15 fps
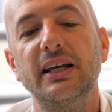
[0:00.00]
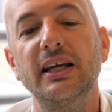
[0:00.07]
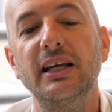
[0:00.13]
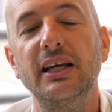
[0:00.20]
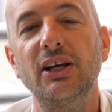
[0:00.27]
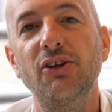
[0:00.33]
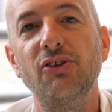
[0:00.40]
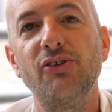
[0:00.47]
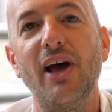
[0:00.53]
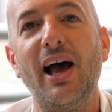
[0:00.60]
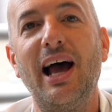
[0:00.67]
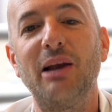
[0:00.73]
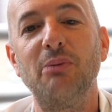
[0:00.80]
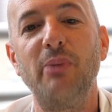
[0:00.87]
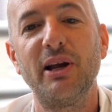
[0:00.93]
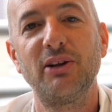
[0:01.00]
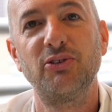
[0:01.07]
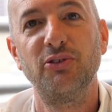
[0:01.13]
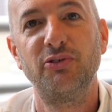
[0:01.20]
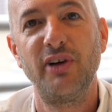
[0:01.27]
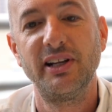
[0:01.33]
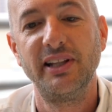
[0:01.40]
is
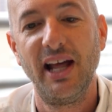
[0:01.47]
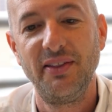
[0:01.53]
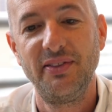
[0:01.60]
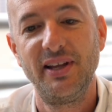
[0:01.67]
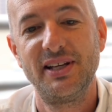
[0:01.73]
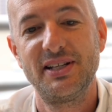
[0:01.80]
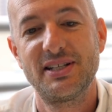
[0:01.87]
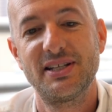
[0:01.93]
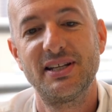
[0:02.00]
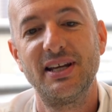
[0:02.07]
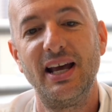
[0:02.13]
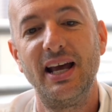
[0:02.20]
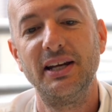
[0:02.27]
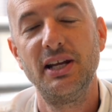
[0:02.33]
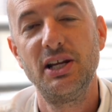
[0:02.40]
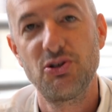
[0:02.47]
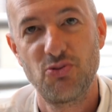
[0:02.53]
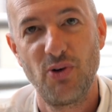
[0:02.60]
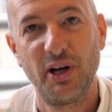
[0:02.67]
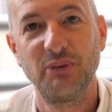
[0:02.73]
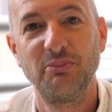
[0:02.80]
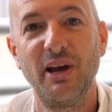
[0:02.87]
Alberto Fernández, and his
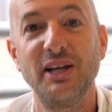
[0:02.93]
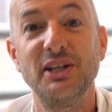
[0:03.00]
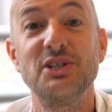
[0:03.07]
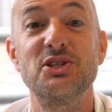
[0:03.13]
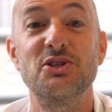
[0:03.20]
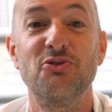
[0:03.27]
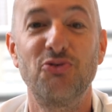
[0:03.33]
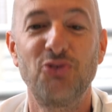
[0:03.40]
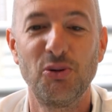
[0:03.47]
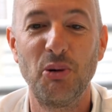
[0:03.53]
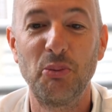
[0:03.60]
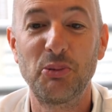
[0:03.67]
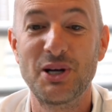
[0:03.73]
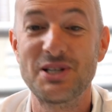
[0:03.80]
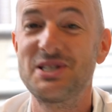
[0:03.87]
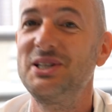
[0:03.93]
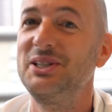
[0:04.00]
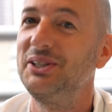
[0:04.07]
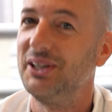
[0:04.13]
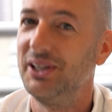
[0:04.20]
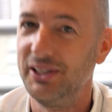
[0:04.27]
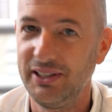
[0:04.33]
running mate is the former
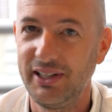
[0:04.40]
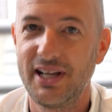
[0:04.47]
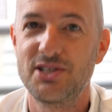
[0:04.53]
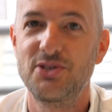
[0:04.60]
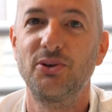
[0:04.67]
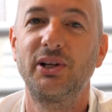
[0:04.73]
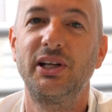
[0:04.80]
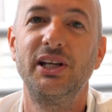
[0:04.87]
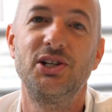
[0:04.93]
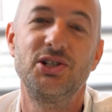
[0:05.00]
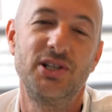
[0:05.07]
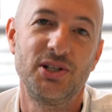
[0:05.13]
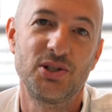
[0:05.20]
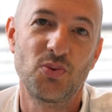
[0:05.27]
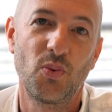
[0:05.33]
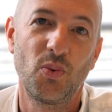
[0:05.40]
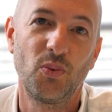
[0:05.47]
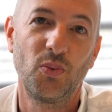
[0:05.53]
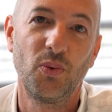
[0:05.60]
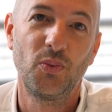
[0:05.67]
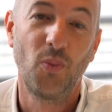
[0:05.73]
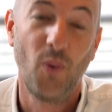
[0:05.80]
president and Nestor Kirchner's
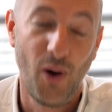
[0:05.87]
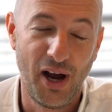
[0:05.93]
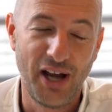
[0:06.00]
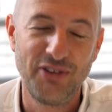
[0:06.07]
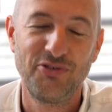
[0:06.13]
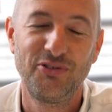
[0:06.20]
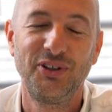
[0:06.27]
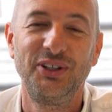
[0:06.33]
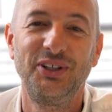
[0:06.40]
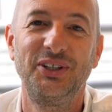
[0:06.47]
wife,